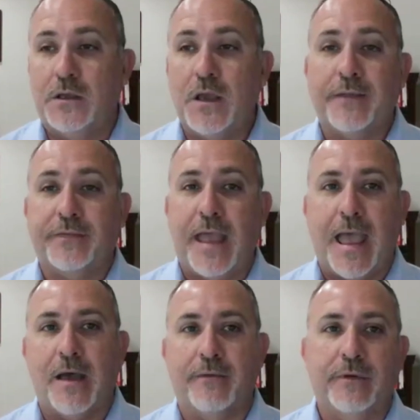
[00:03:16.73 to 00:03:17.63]
you had to
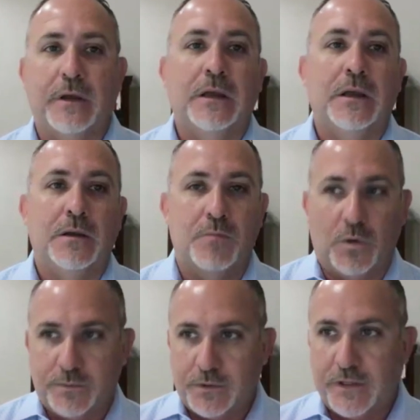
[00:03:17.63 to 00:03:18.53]
have
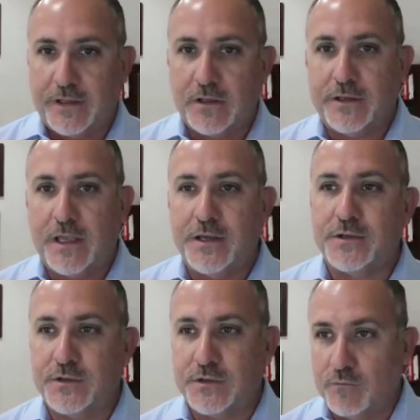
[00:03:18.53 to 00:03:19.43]
multiple clinic
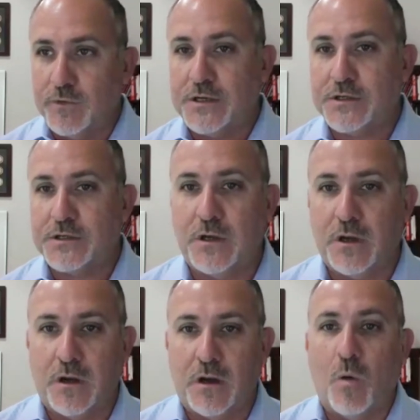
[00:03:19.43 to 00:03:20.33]
locations to reach
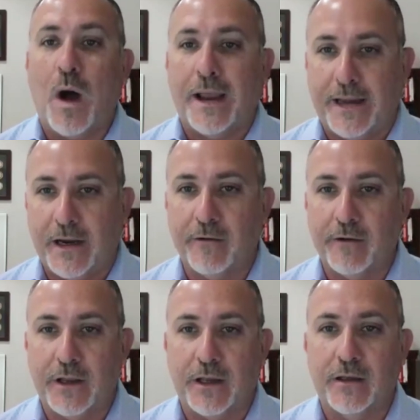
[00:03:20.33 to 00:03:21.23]
a wide
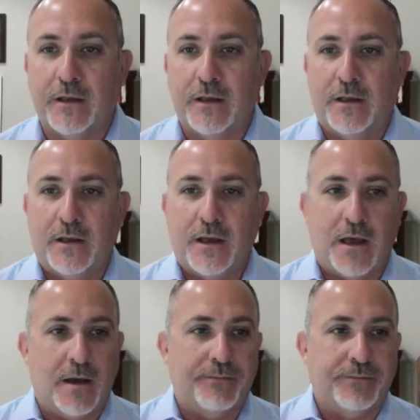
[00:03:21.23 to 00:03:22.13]
area
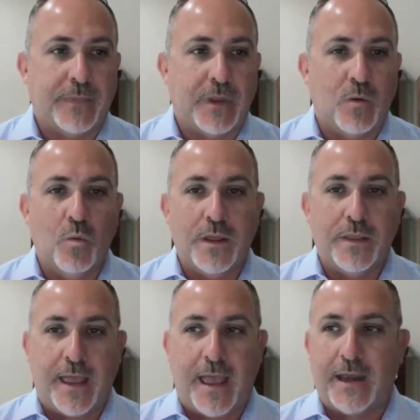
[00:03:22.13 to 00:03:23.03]
um,
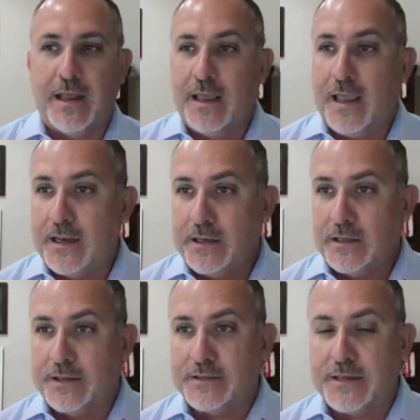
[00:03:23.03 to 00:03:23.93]
with that. And
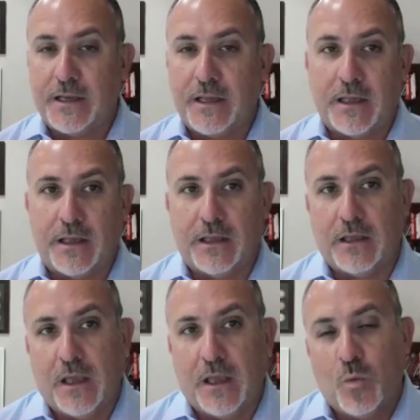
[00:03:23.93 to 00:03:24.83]
like you said,
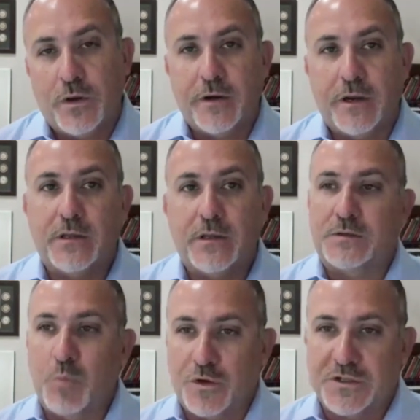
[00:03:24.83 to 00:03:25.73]
when you're in
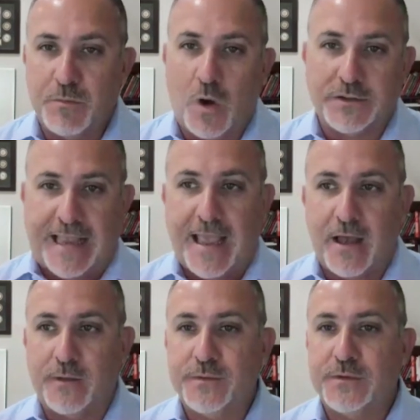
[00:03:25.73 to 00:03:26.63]
those more small
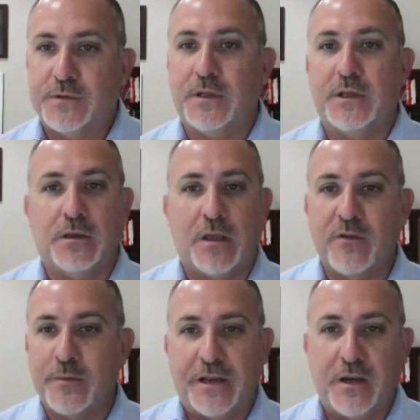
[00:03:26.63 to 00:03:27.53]
towns,
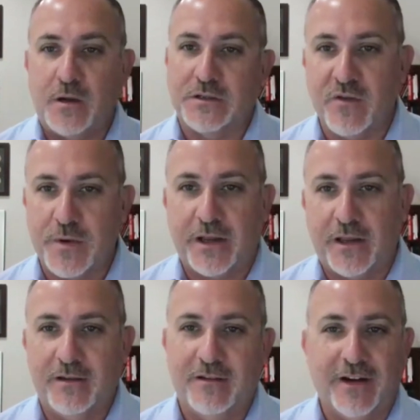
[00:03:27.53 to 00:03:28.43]
everybody knows
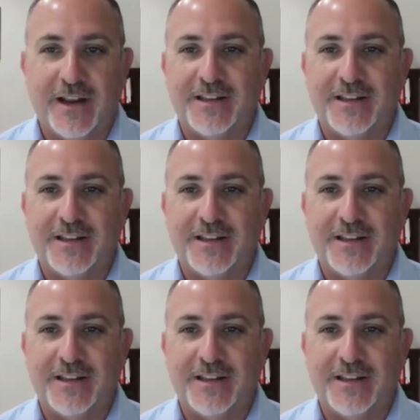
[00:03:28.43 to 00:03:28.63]
everybody, right?